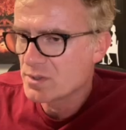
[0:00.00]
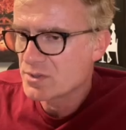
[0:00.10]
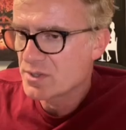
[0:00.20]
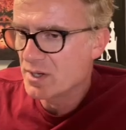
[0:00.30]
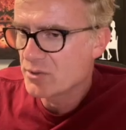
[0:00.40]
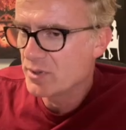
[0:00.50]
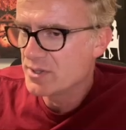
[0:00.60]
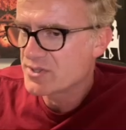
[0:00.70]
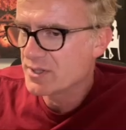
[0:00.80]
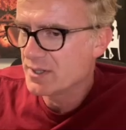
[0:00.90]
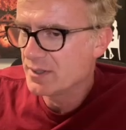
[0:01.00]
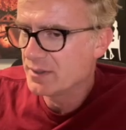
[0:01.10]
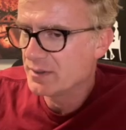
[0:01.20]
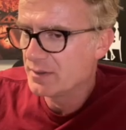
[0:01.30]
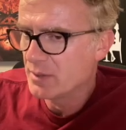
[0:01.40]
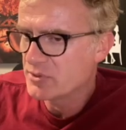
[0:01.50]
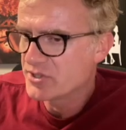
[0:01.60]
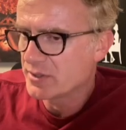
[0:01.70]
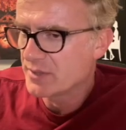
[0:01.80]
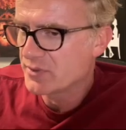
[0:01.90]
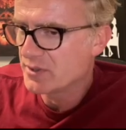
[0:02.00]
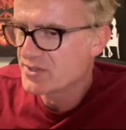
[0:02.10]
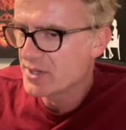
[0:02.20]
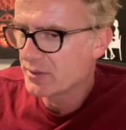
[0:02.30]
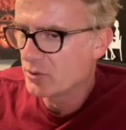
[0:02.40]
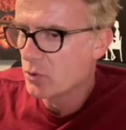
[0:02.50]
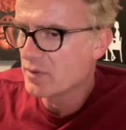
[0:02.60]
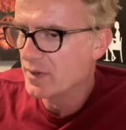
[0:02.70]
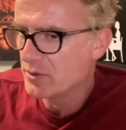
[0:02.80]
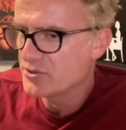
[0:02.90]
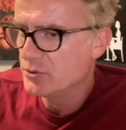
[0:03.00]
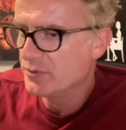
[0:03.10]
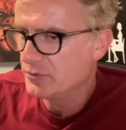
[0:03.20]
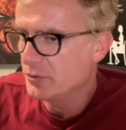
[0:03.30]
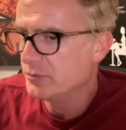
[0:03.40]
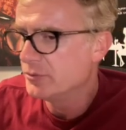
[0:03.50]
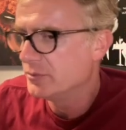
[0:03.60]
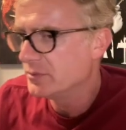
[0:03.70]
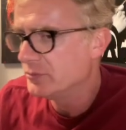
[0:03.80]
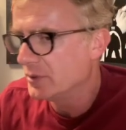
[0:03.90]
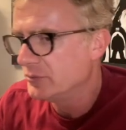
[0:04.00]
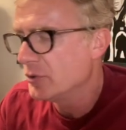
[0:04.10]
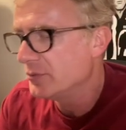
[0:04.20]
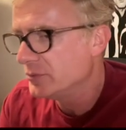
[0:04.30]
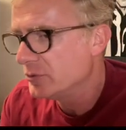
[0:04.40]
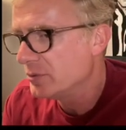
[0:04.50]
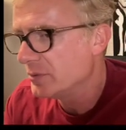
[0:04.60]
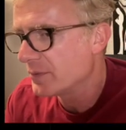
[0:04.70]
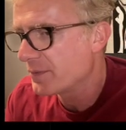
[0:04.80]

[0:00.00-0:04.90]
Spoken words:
Scott Kreener said, I was done after the second Court of Owls. New